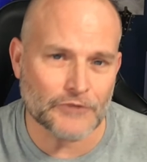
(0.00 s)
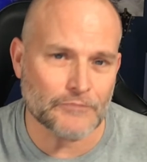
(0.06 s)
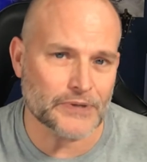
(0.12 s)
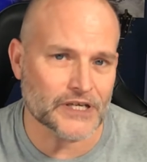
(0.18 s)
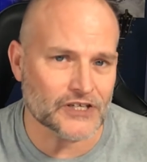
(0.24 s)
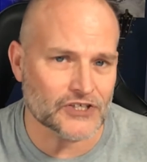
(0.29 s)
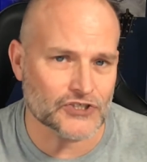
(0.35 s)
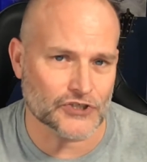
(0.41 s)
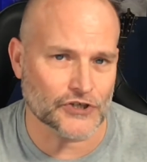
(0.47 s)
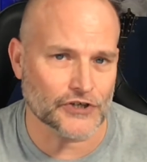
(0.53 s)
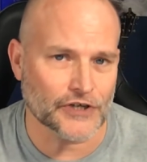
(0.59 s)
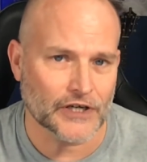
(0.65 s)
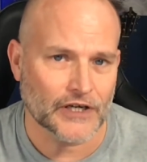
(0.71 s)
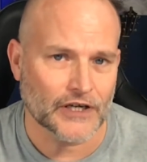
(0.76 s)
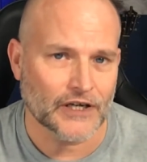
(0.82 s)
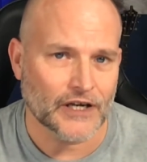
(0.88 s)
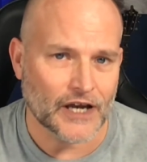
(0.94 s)
a
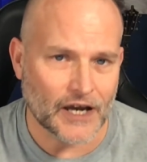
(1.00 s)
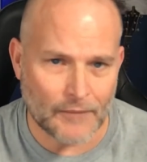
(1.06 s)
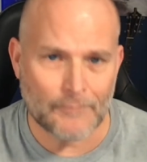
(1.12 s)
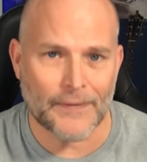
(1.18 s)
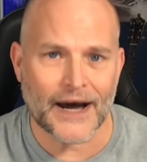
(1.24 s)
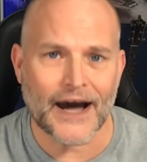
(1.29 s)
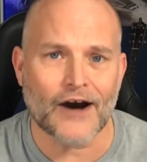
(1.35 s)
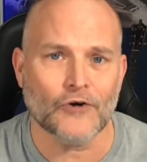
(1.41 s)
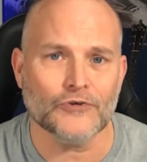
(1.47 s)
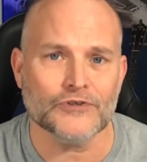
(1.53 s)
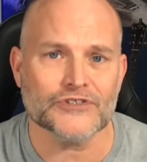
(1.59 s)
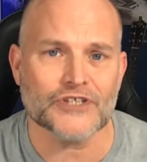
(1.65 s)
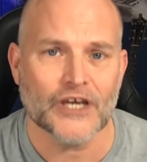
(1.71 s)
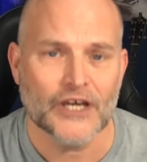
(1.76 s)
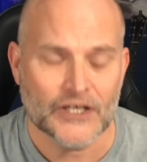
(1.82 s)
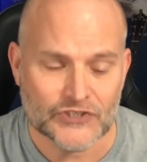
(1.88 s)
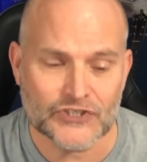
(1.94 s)
picture
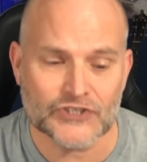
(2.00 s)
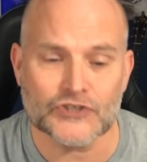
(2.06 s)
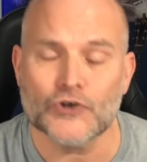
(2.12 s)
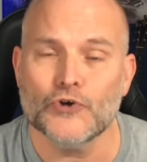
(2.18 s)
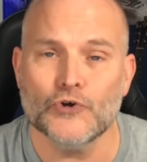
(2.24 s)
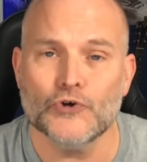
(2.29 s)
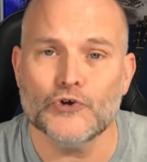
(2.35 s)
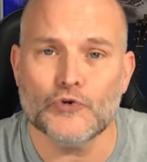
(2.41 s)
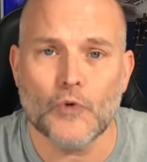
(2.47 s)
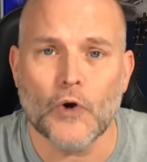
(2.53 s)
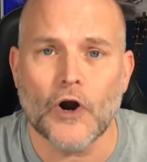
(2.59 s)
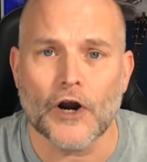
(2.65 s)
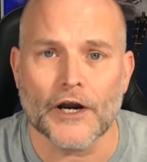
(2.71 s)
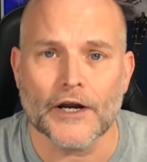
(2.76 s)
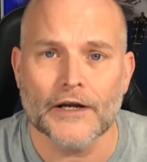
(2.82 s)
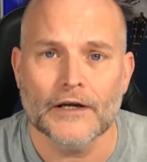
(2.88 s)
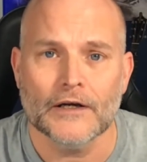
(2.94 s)
about just who you
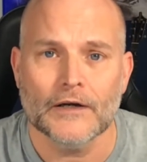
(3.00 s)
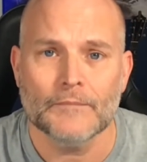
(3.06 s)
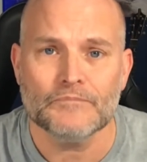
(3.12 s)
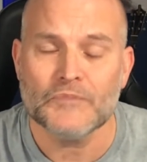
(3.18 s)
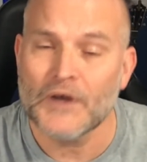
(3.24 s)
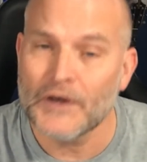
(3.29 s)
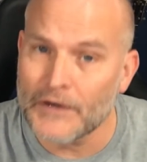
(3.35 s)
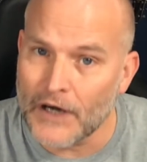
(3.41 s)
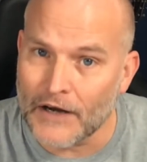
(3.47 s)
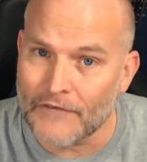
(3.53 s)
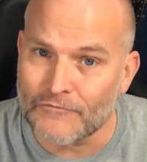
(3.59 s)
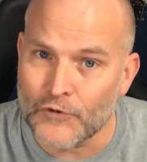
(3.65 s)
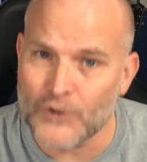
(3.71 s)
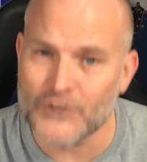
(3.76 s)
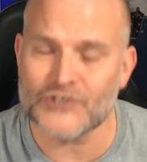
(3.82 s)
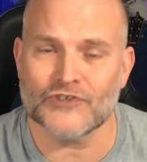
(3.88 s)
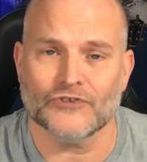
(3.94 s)
are.
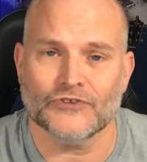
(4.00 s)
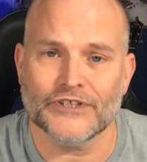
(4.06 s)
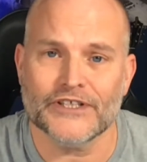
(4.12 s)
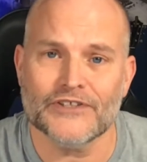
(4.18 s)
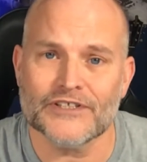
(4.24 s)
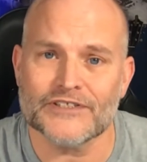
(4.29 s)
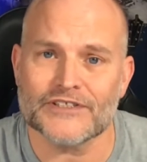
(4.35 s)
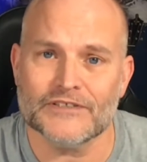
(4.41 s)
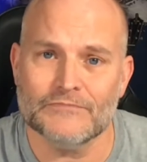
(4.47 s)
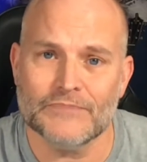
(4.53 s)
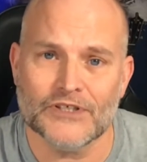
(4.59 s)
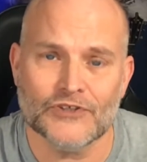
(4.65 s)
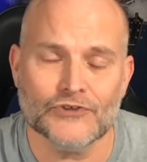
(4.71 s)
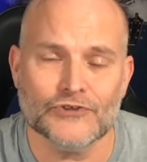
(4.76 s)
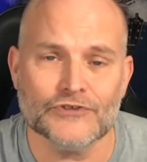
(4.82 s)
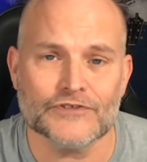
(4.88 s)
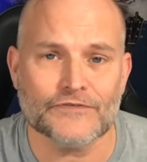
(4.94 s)
Unfortunately, this can be
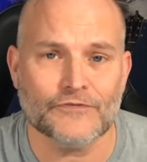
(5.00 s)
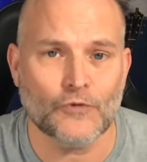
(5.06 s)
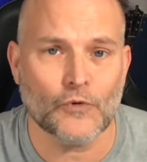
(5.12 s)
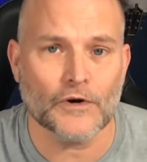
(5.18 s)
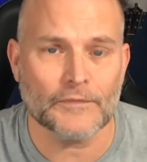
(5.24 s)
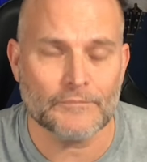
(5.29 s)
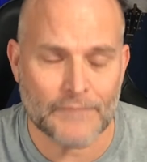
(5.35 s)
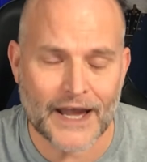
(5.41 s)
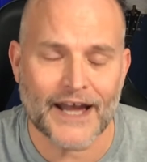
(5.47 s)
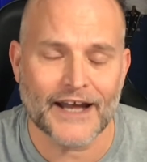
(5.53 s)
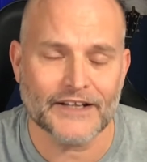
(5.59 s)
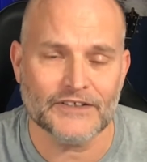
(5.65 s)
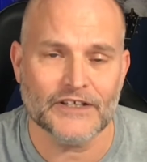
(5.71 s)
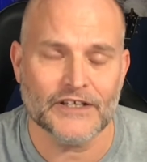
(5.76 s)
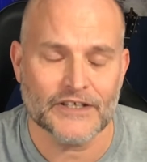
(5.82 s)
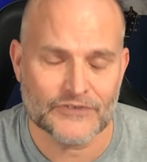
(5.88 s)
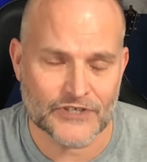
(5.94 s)
used for
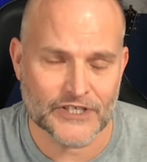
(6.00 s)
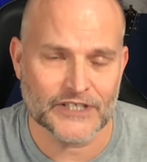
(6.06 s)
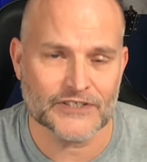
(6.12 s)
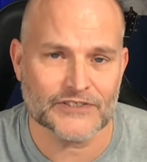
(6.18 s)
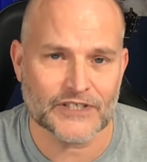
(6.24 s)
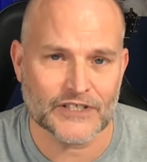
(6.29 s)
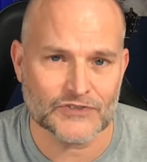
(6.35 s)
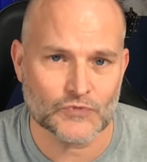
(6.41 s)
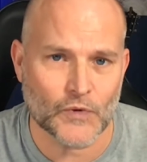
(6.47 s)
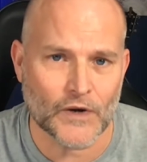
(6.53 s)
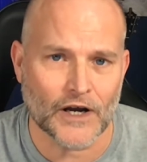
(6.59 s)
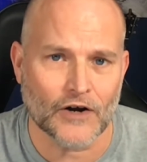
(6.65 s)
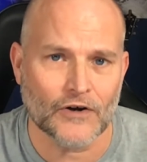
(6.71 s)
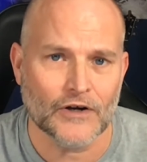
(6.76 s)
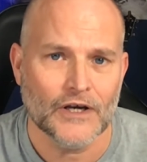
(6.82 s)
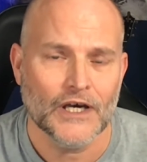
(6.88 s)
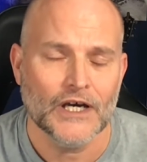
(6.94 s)
bad things as
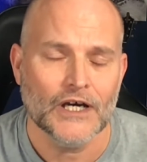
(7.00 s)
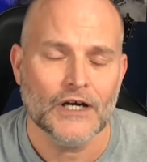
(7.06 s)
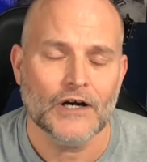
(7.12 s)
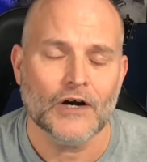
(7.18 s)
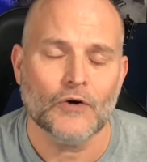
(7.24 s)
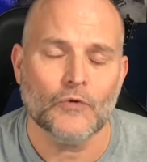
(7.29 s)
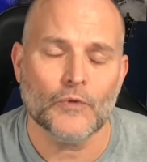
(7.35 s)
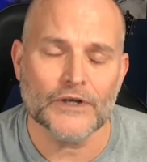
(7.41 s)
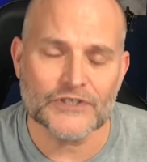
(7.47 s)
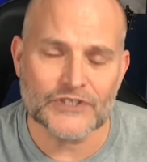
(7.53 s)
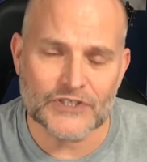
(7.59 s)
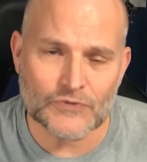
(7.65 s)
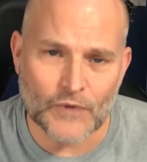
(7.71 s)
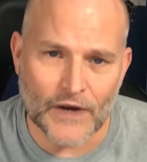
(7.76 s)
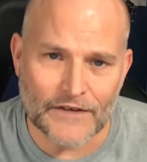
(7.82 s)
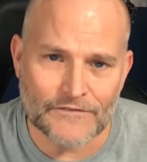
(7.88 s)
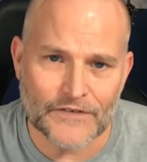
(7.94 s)
well, which
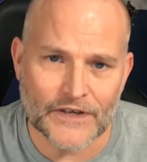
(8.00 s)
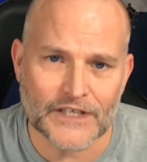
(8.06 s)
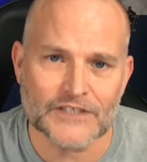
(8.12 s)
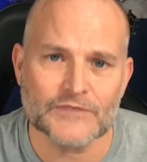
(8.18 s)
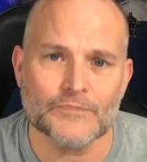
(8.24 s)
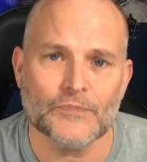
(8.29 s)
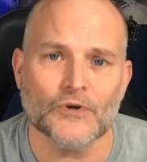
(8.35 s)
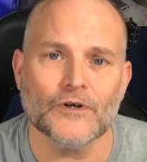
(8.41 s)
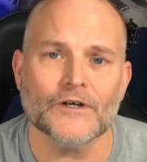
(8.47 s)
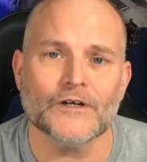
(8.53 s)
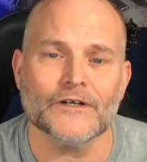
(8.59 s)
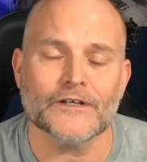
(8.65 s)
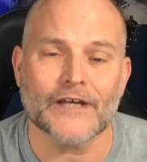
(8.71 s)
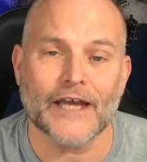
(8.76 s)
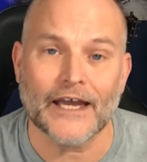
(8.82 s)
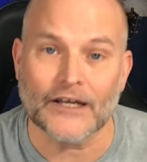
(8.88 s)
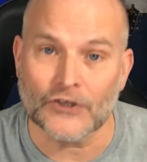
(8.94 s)
is why
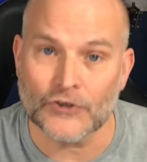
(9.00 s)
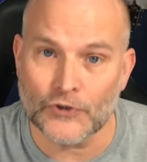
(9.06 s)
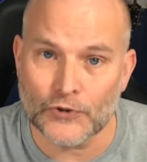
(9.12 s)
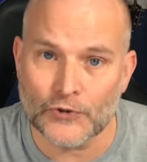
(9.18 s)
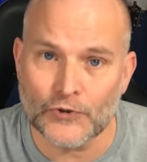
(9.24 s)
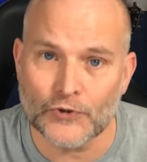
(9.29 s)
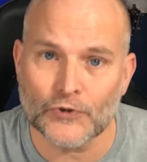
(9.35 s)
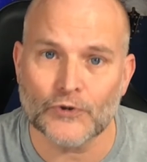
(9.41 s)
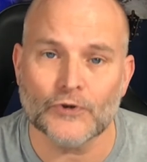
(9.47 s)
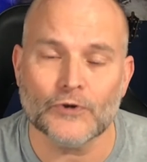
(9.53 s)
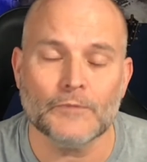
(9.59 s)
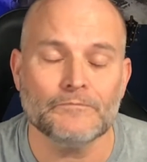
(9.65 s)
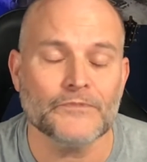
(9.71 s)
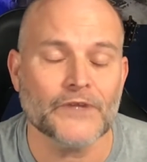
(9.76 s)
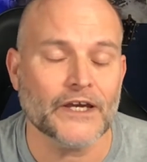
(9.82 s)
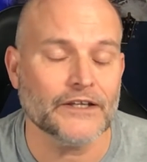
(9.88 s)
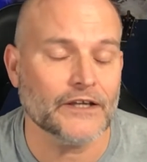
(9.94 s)
Facebook and
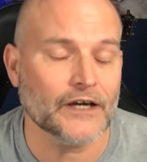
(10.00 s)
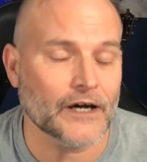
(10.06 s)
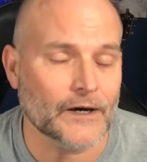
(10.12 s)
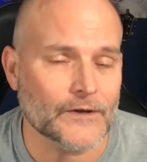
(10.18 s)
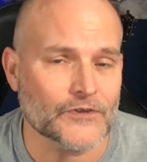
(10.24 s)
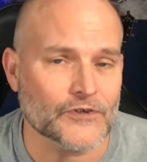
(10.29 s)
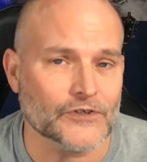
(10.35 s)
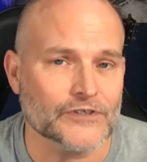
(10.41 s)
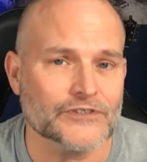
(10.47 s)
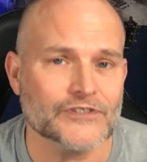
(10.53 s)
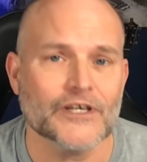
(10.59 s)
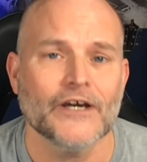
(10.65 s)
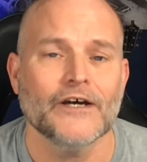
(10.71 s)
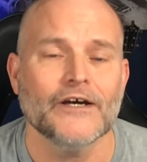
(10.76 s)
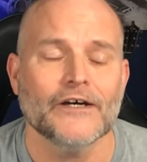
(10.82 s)
Google and others